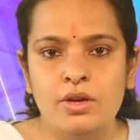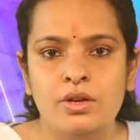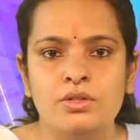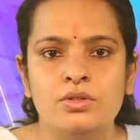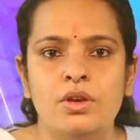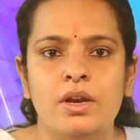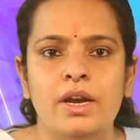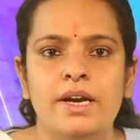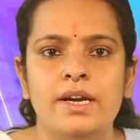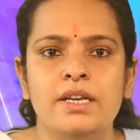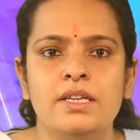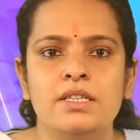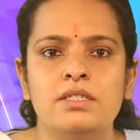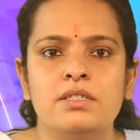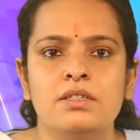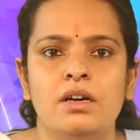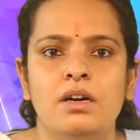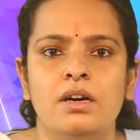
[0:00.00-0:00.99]
So let
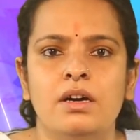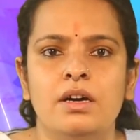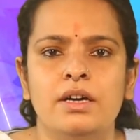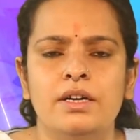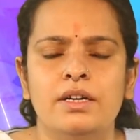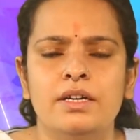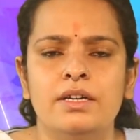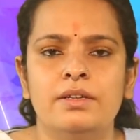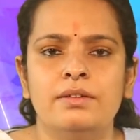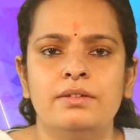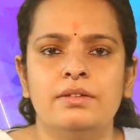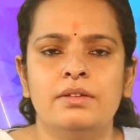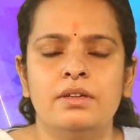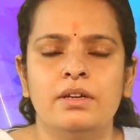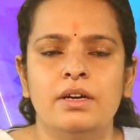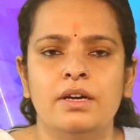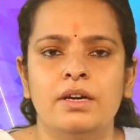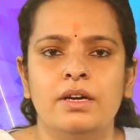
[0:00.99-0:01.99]
us
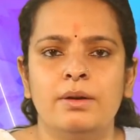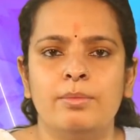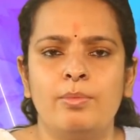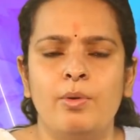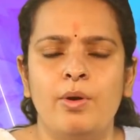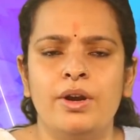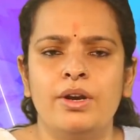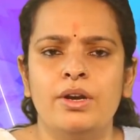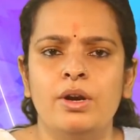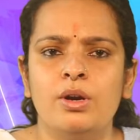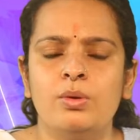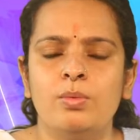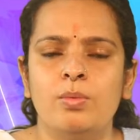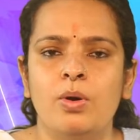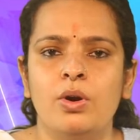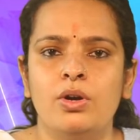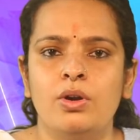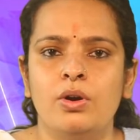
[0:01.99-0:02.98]
point out
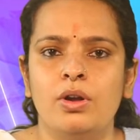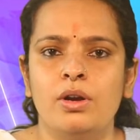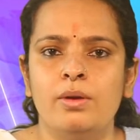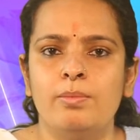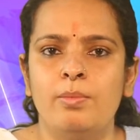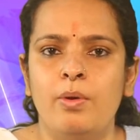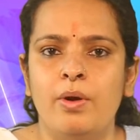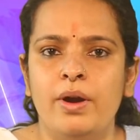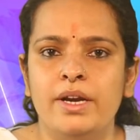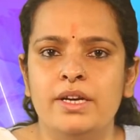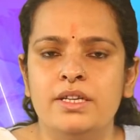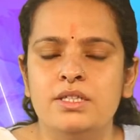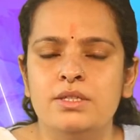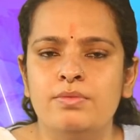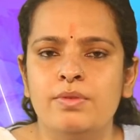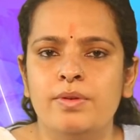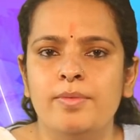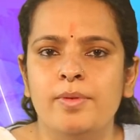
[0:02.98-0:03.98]
what all
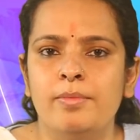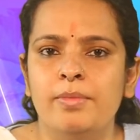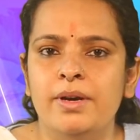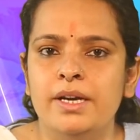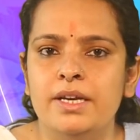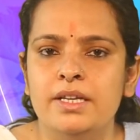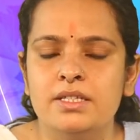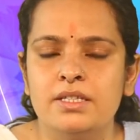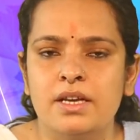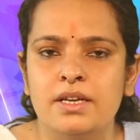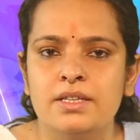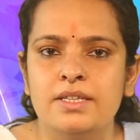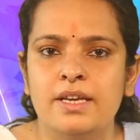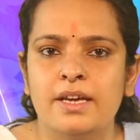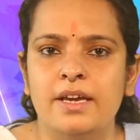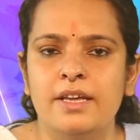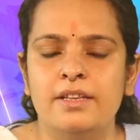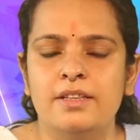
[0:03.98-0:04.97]
points we will be
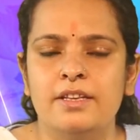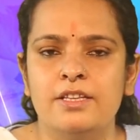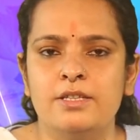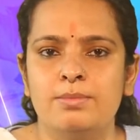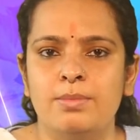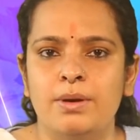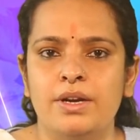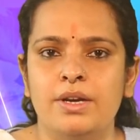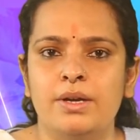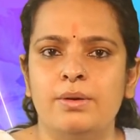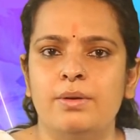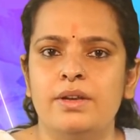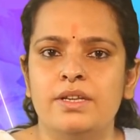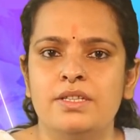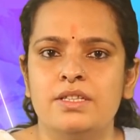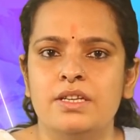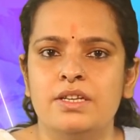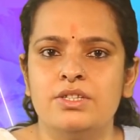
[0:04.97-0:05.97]
discussing in this
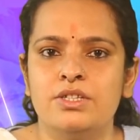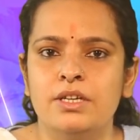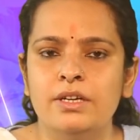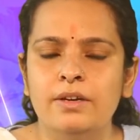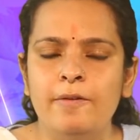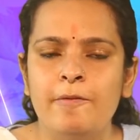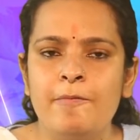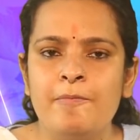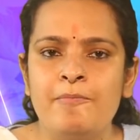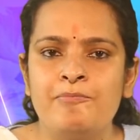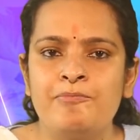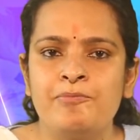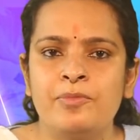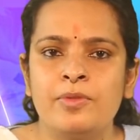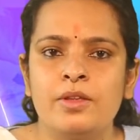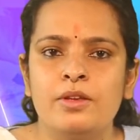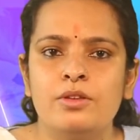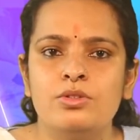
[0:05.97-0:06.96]
particular session.
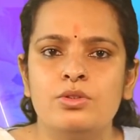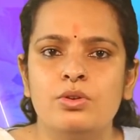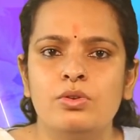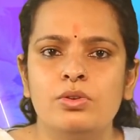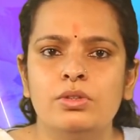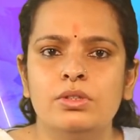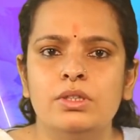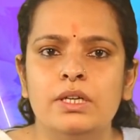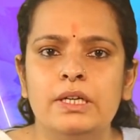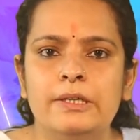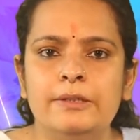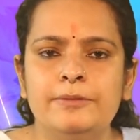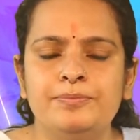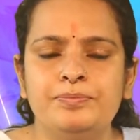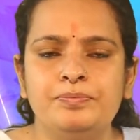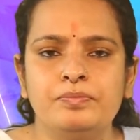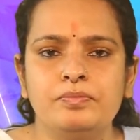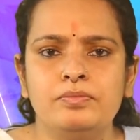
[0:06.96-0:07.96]
So
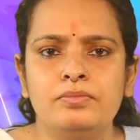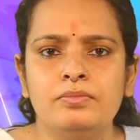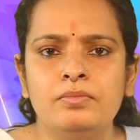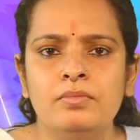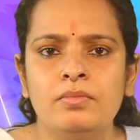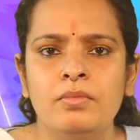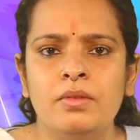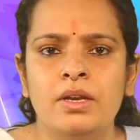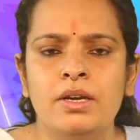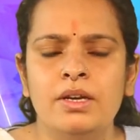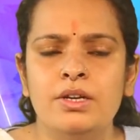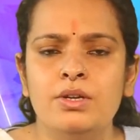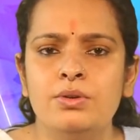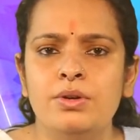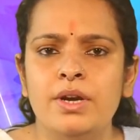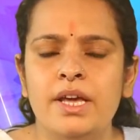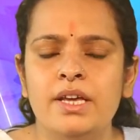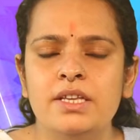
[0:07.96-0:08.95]
in
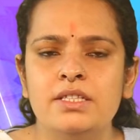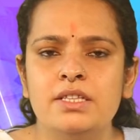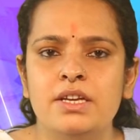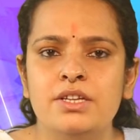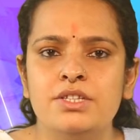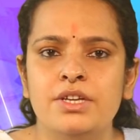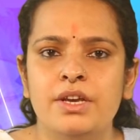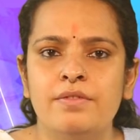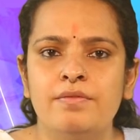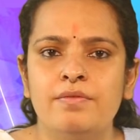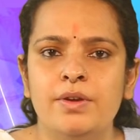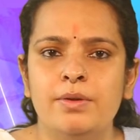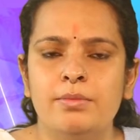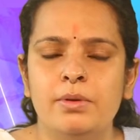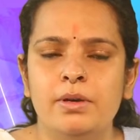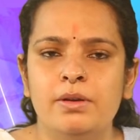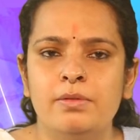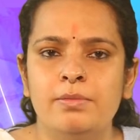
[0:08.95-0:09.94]
today's session we
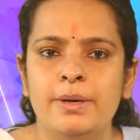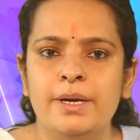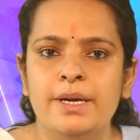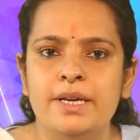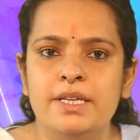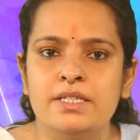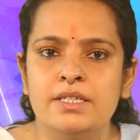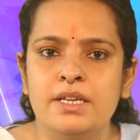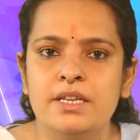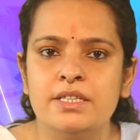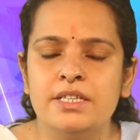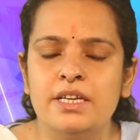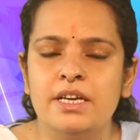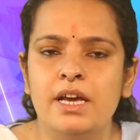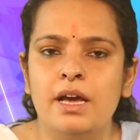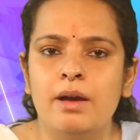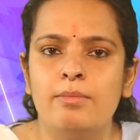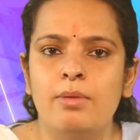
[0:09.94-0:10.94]
will be
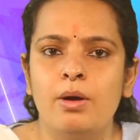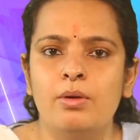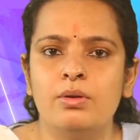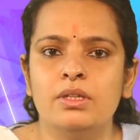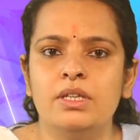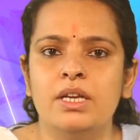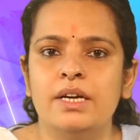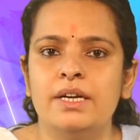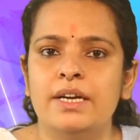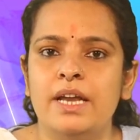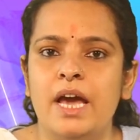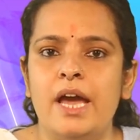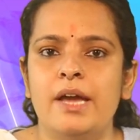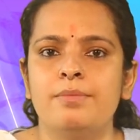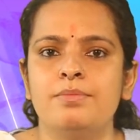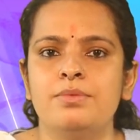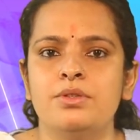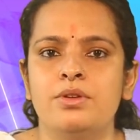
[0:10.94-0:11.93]
discussing about the
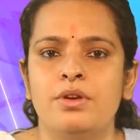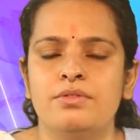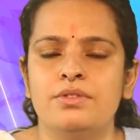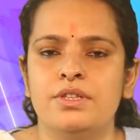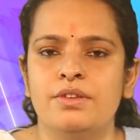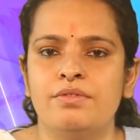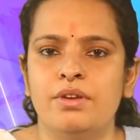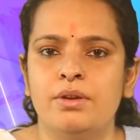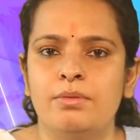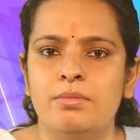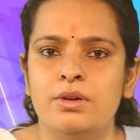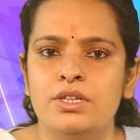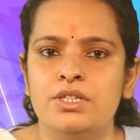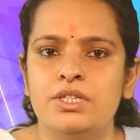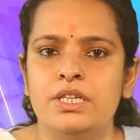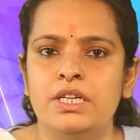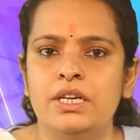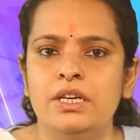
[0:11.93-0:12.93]
types of sewing
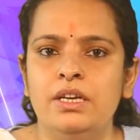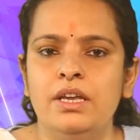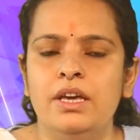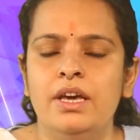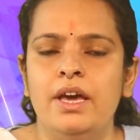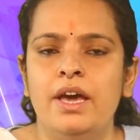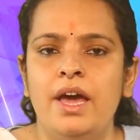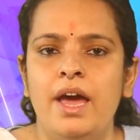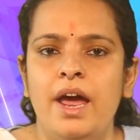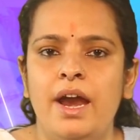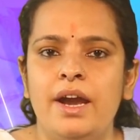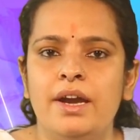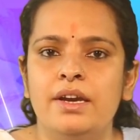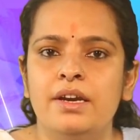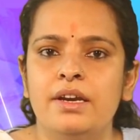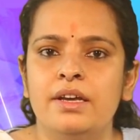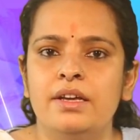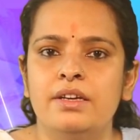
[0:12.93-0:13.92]
machine
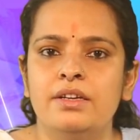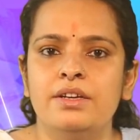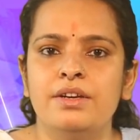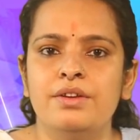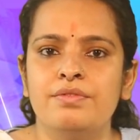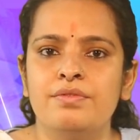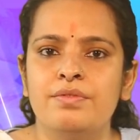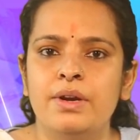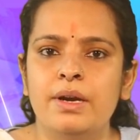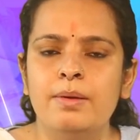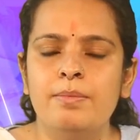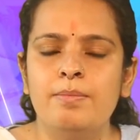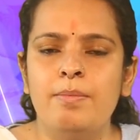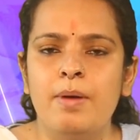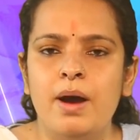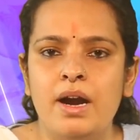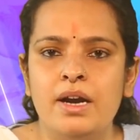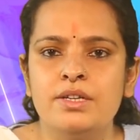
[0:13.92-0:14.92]
and
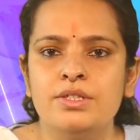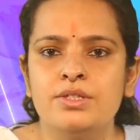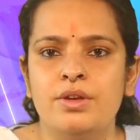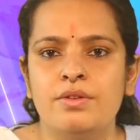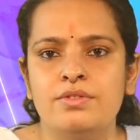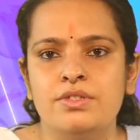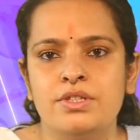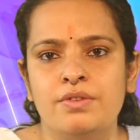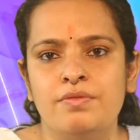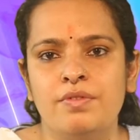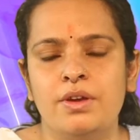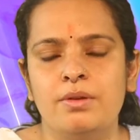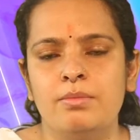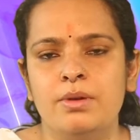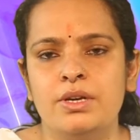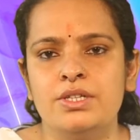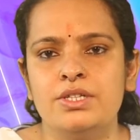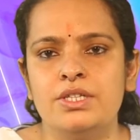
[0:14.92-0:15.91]
different parts of
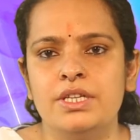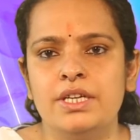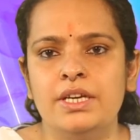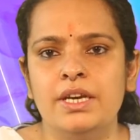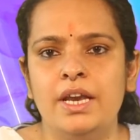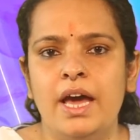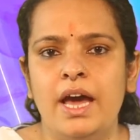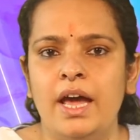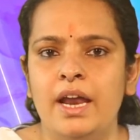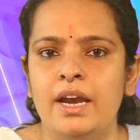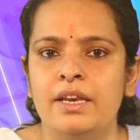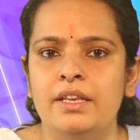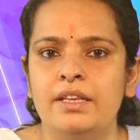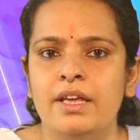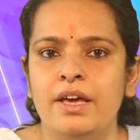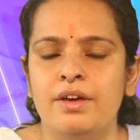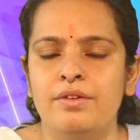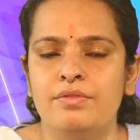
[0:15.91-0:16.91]
sewing machine
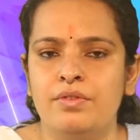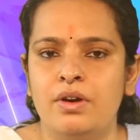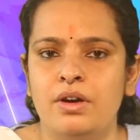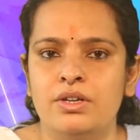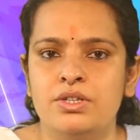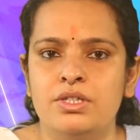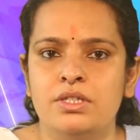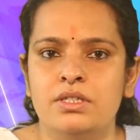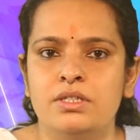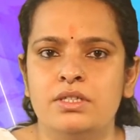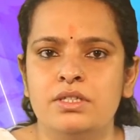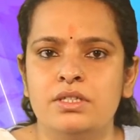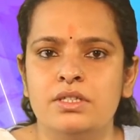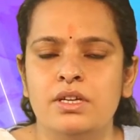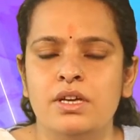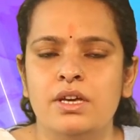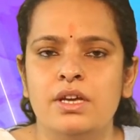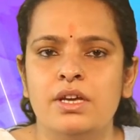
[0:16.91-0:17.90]
and their
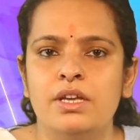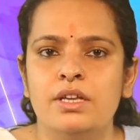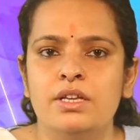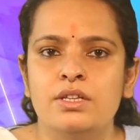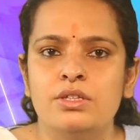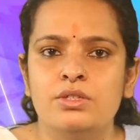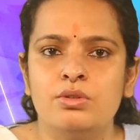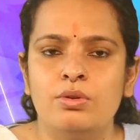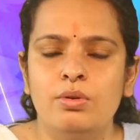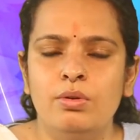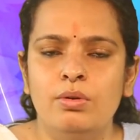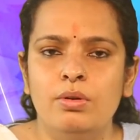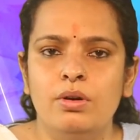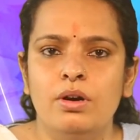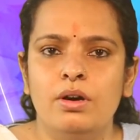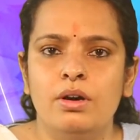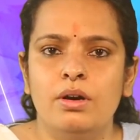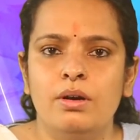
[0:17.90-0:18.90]
functions.
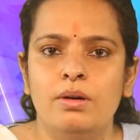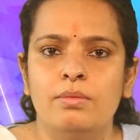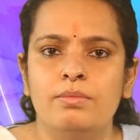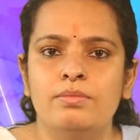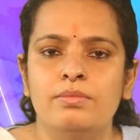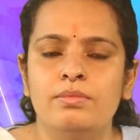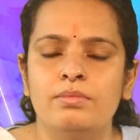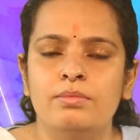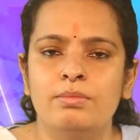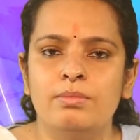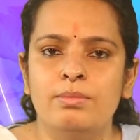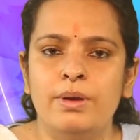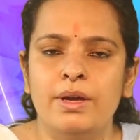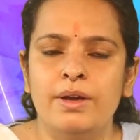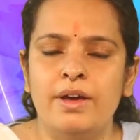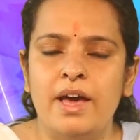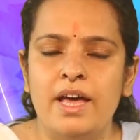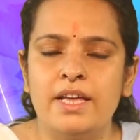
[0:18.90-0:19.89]
So
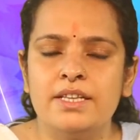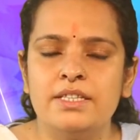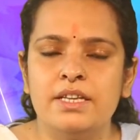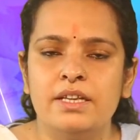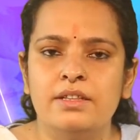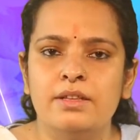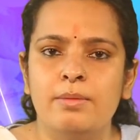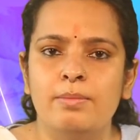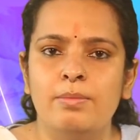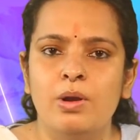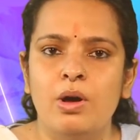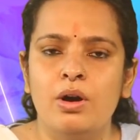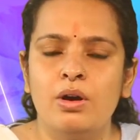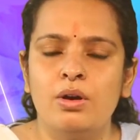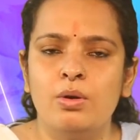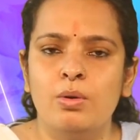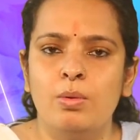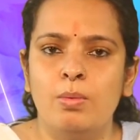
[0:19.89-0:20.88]
as in the
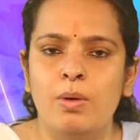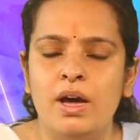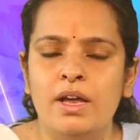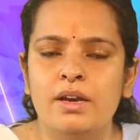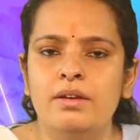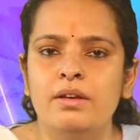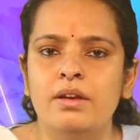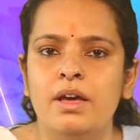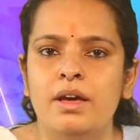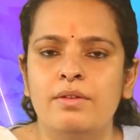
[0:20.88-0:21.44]
block 1